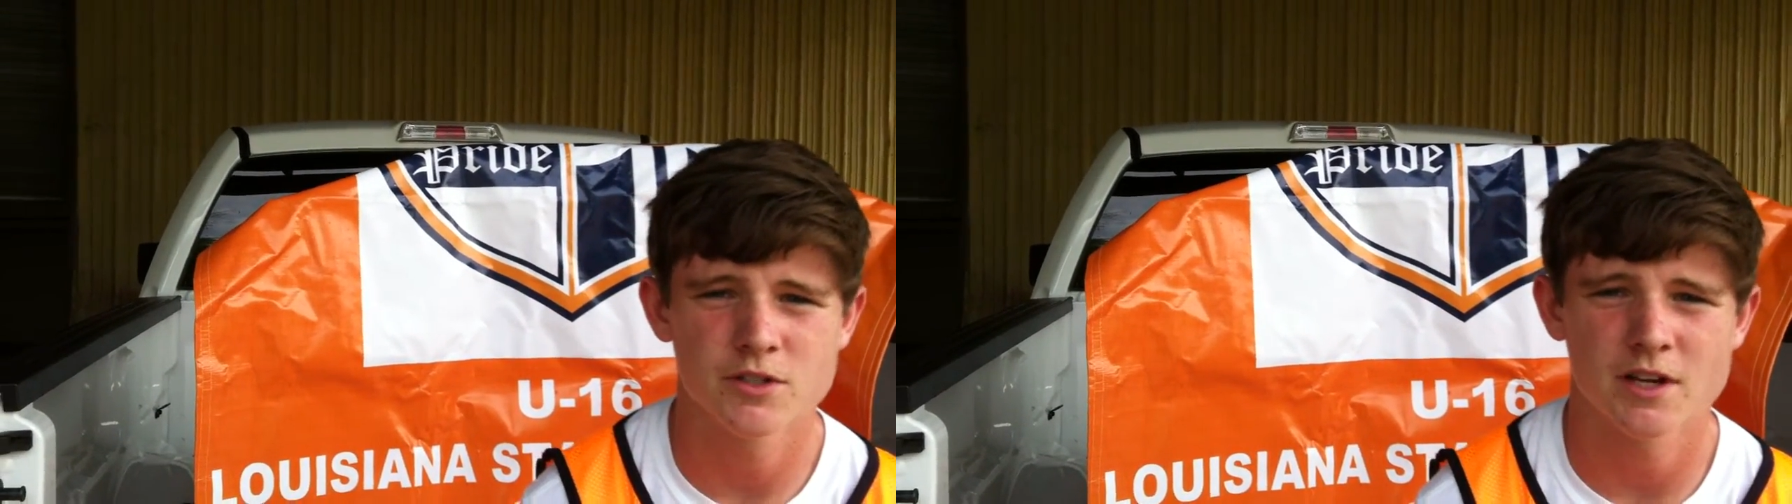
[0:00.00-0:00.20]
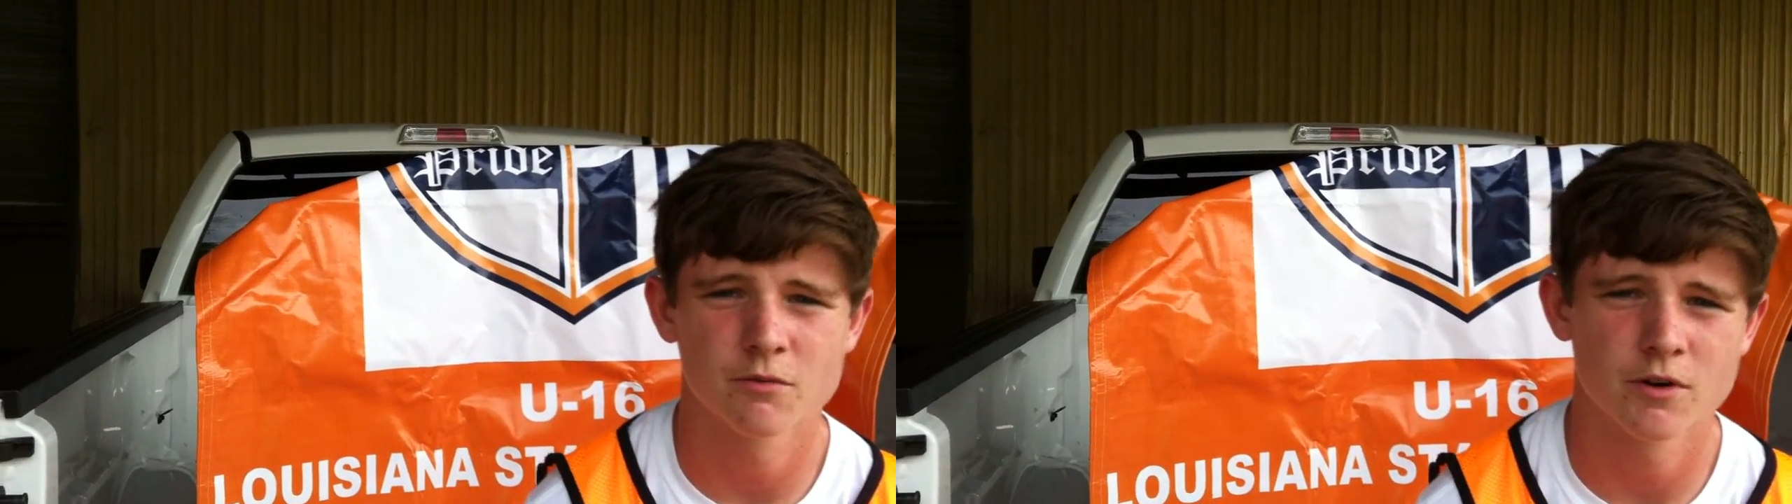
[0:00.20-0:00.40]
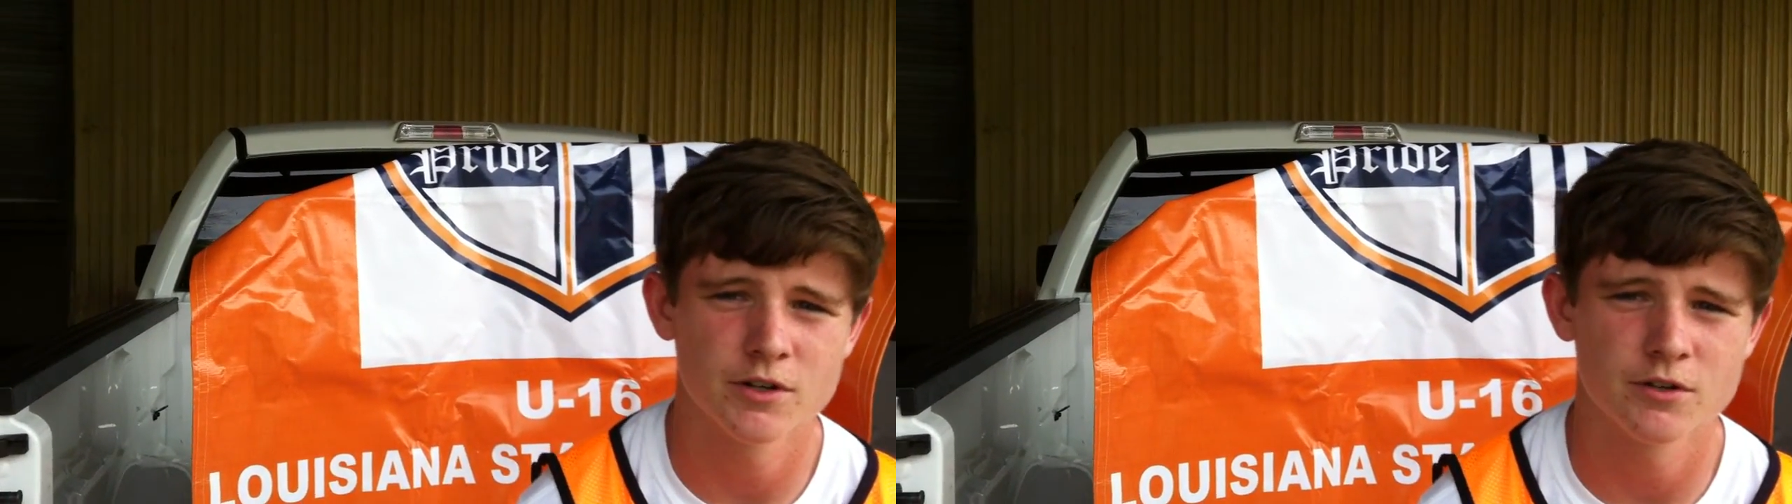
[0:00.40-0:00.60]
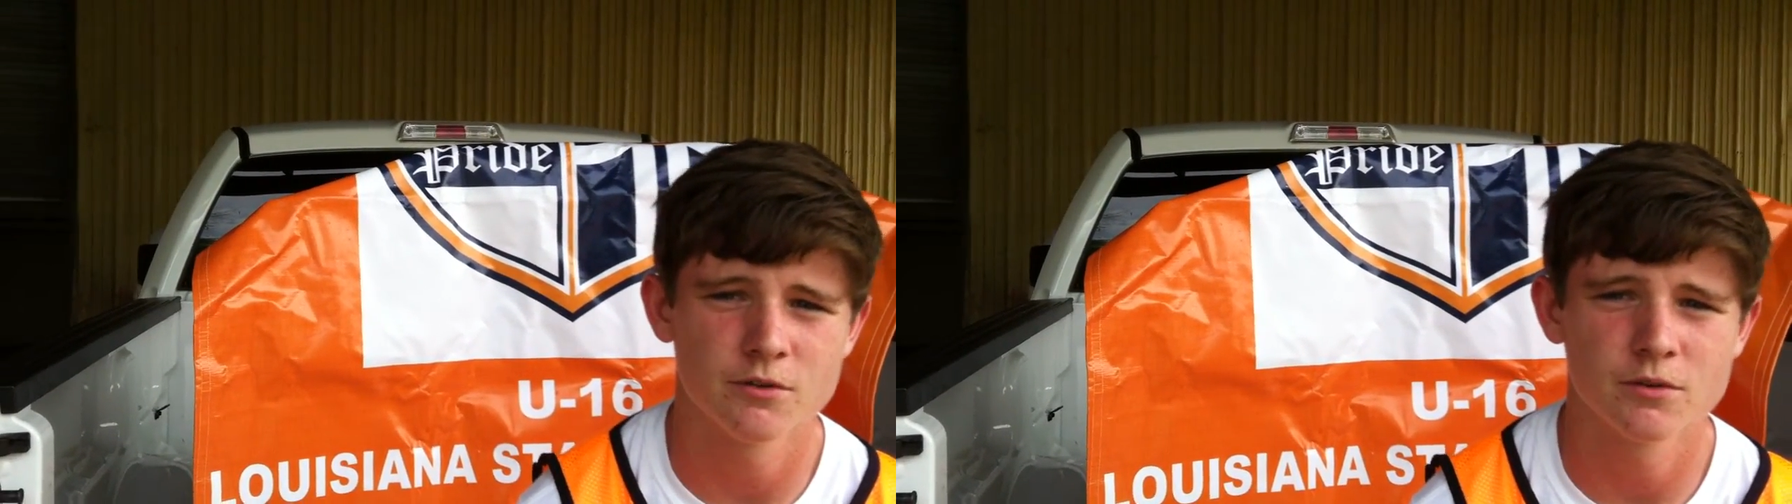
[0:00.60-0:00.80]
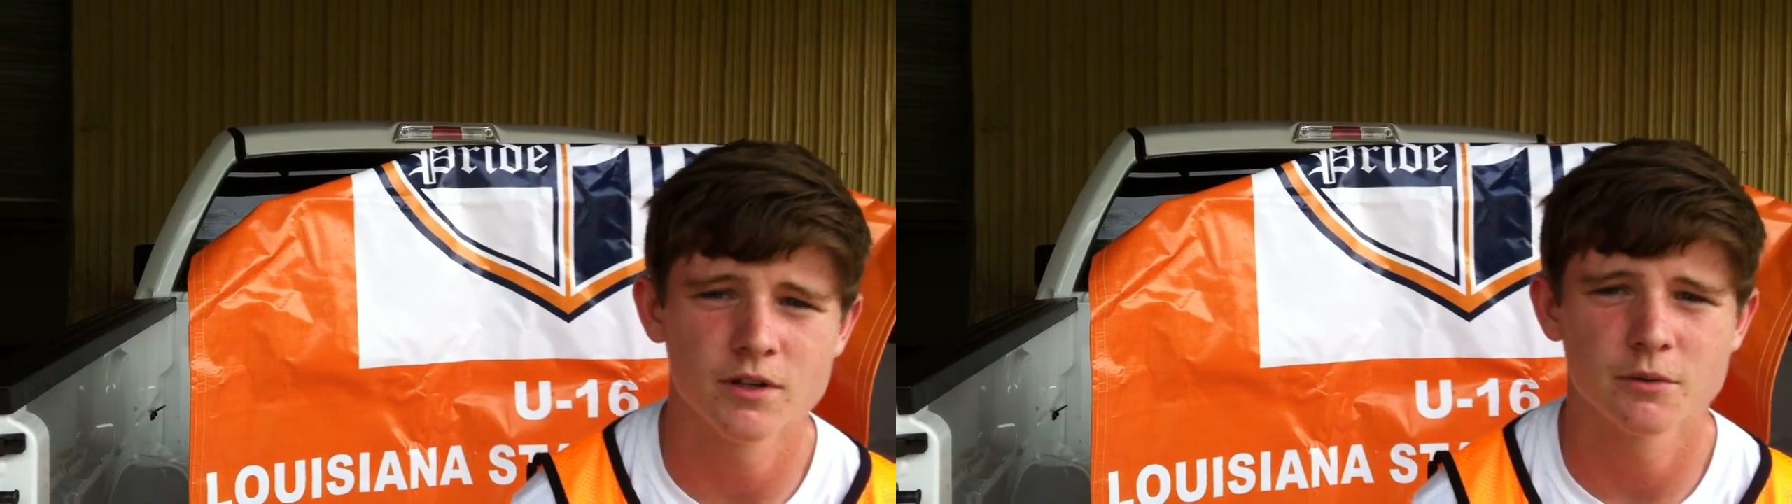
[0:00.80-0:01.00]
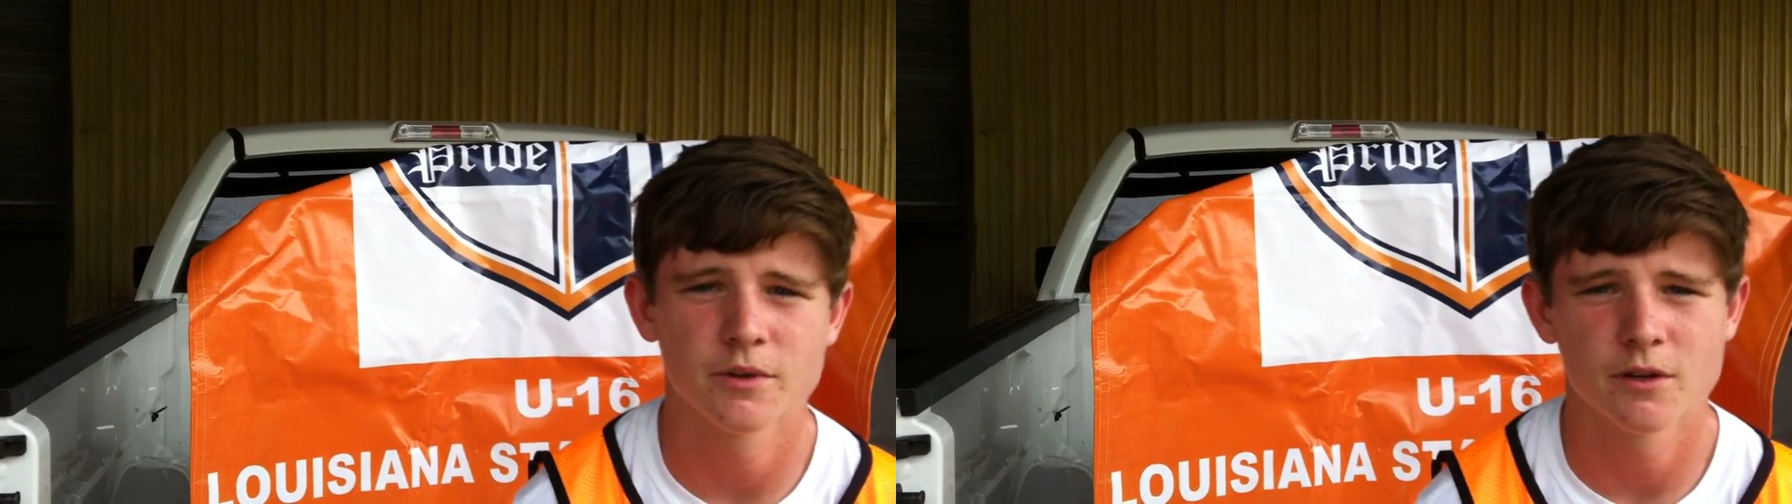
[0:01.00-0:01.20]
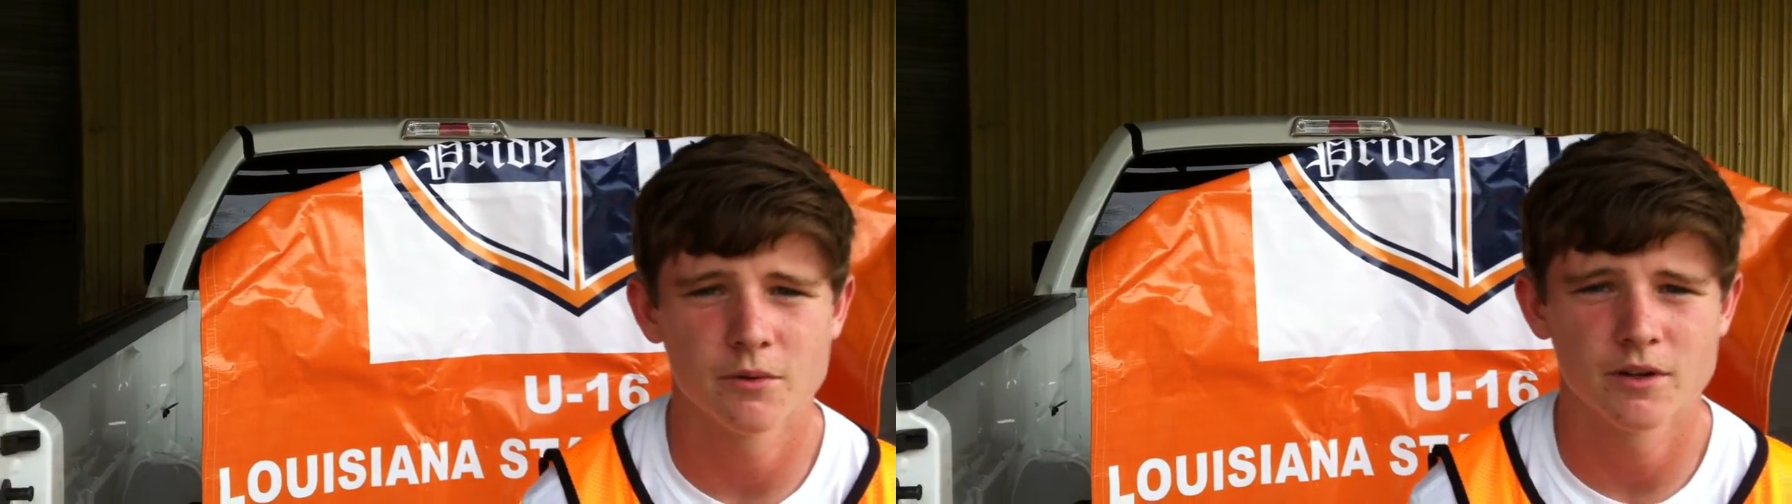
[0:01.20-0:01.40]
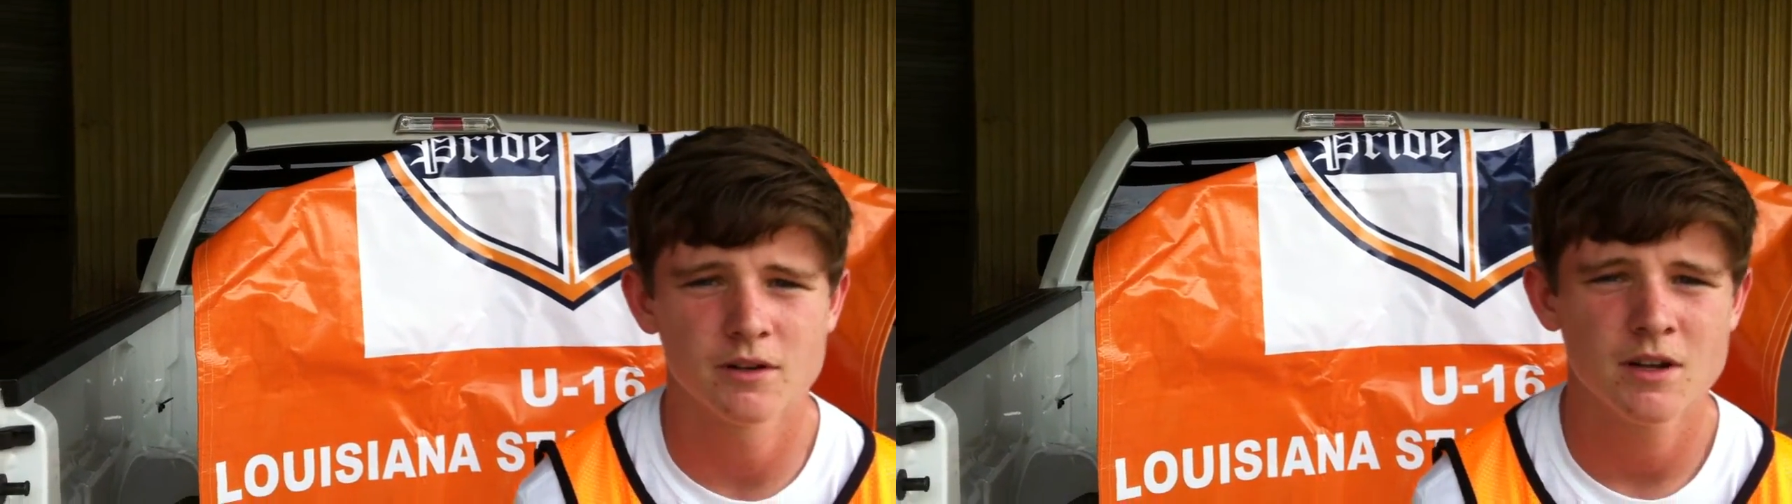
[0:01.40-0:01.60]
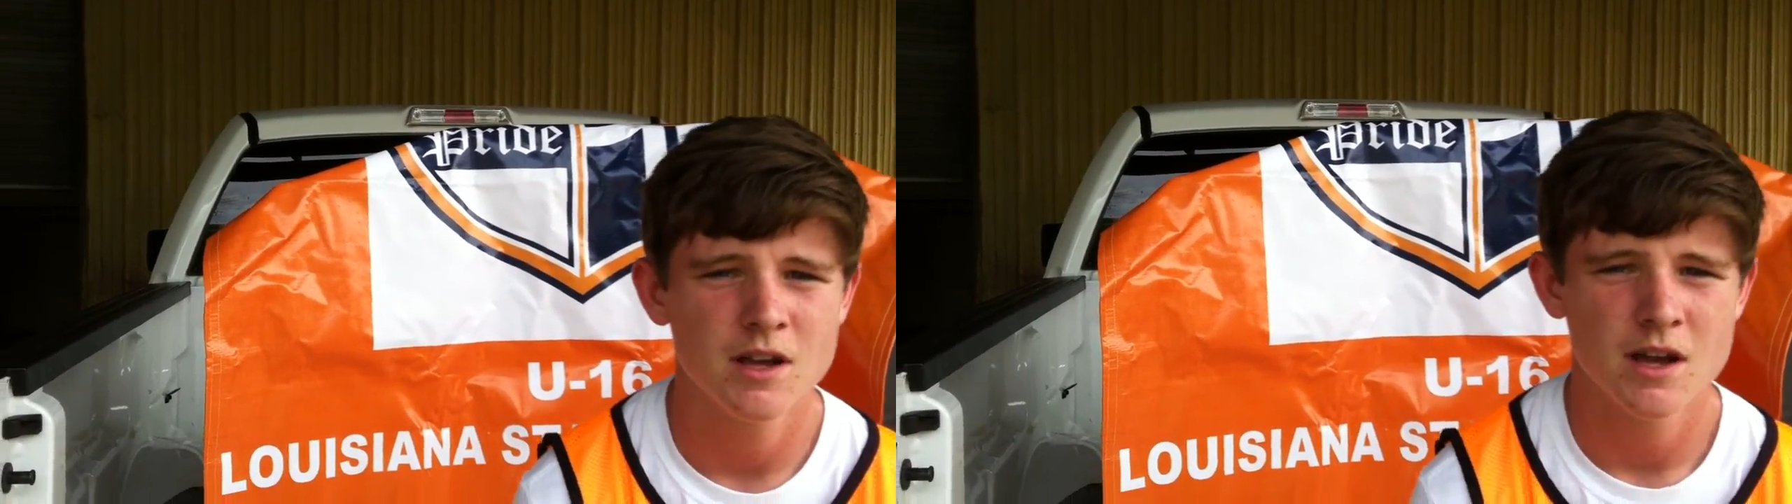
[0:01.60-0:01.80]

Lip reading: just outrun you anywhere they went.